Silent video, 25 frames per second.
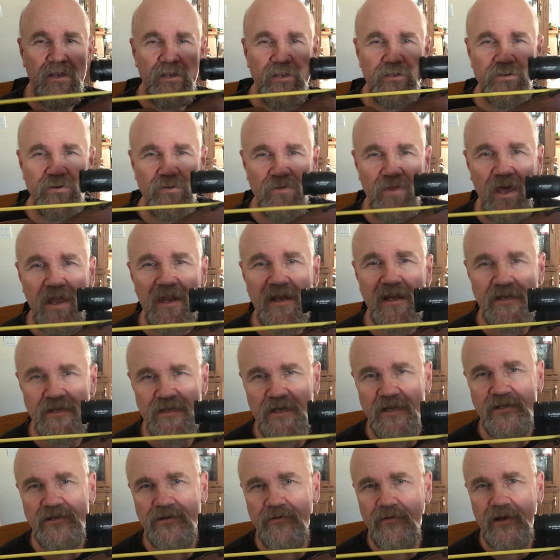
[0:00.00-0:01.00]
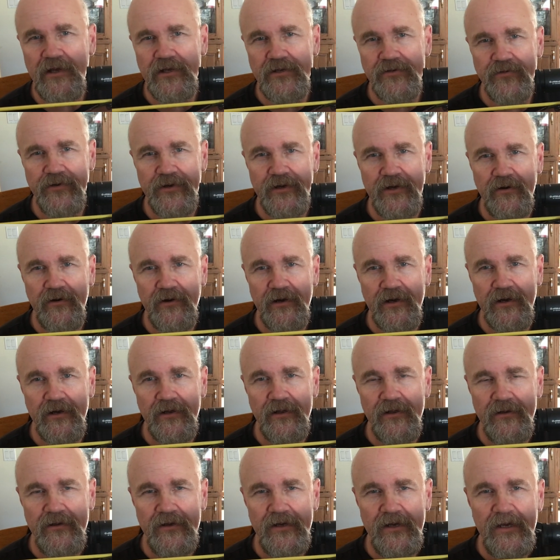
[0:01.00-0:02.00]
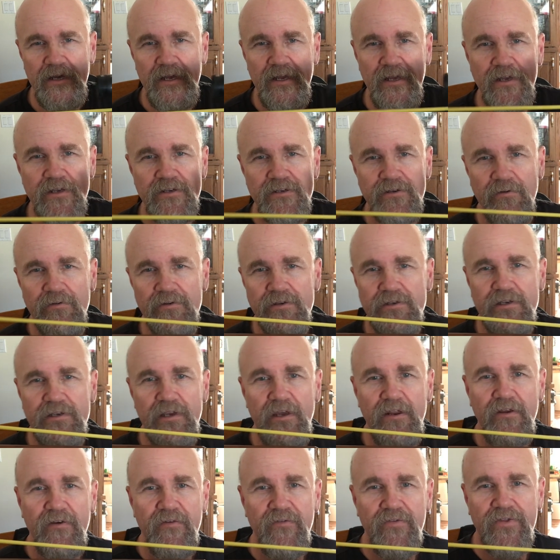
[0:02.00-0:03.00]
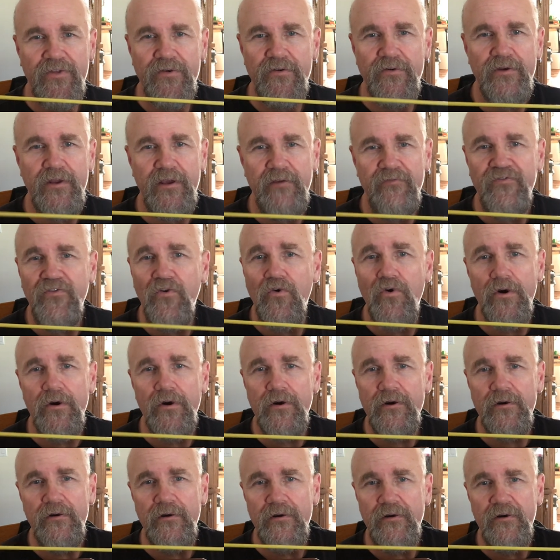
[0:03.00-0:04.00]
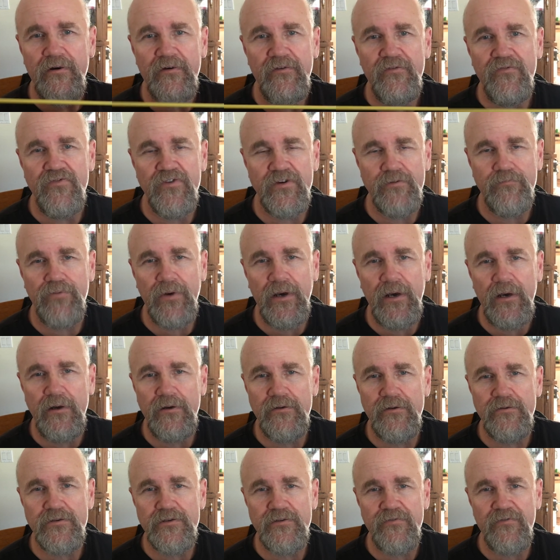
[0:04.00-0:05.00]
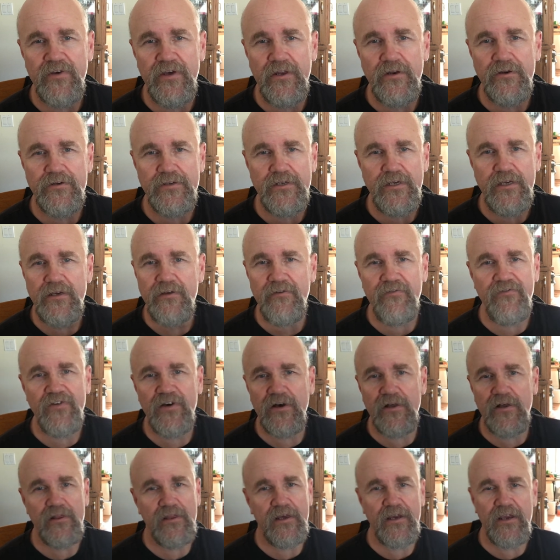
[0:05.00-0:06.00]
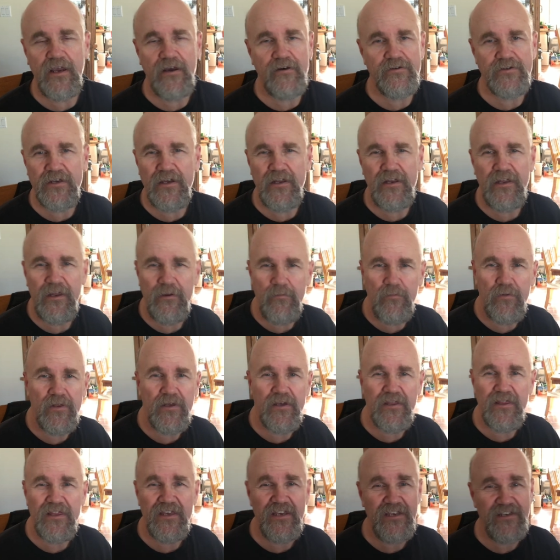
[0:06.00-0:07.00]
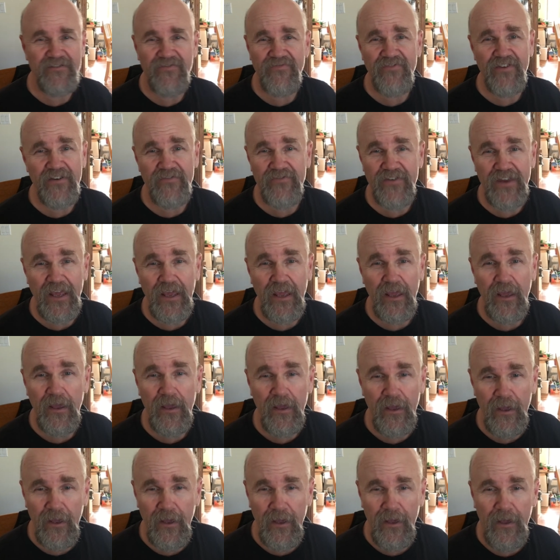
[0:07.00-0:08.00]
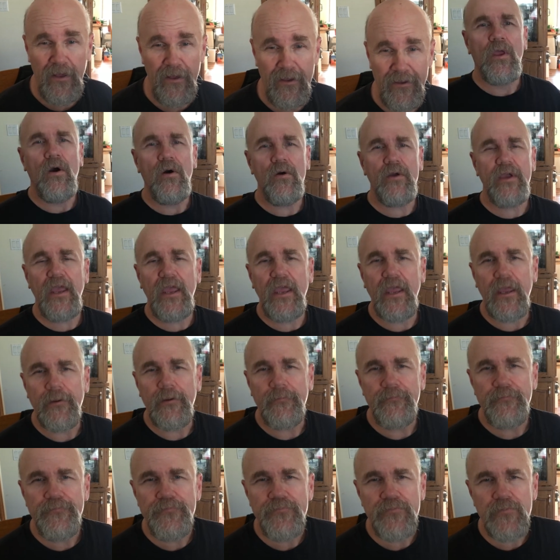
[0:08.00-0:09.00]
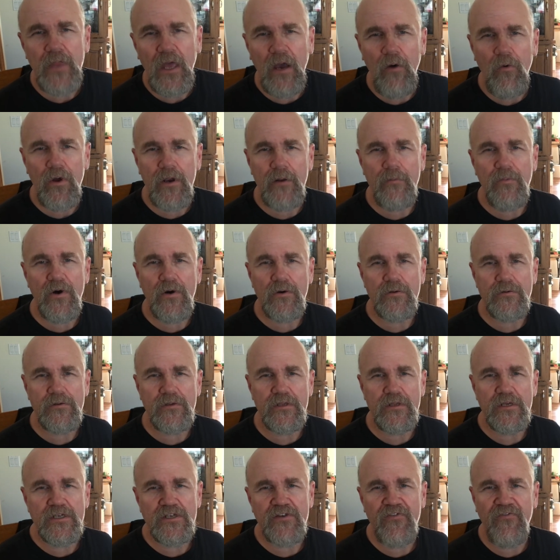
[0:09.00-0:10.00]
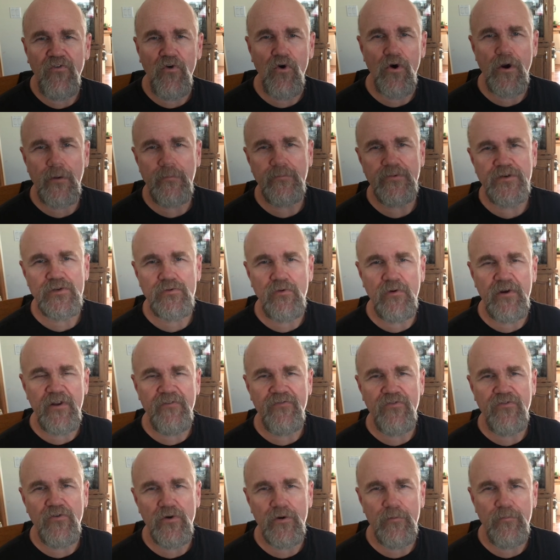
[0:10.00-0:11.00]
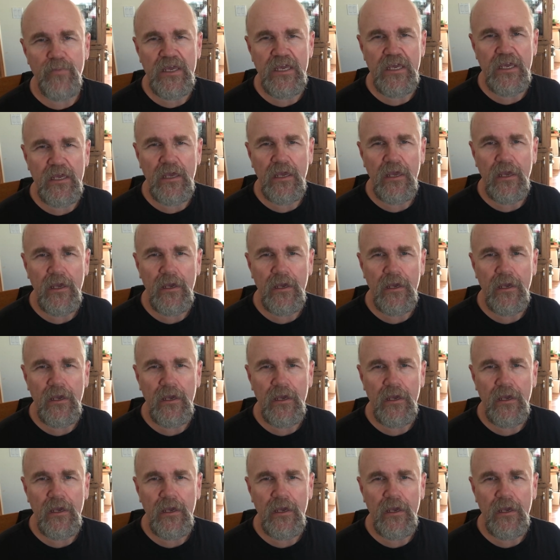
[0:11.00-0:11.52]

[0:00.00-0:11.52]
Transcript: So that accentuates recoil. So instead of 34 foot pounds of energy, it felt like I was getting hit with at least 50. Okay, now what about this Forbes 24B?